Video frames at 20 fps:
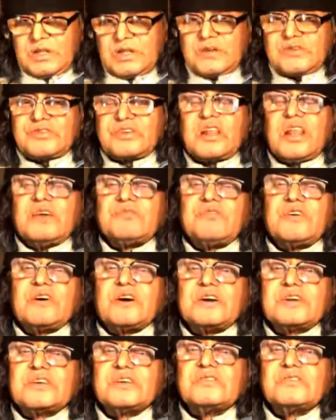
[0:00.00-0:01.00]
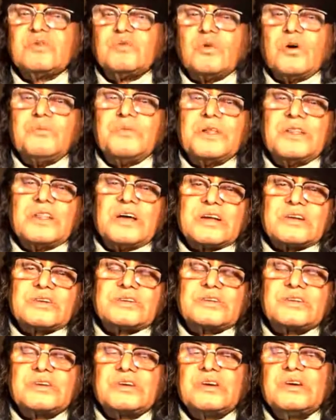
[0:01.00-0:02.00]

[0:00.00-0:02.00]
Now, Sheila Fogarty is a woman that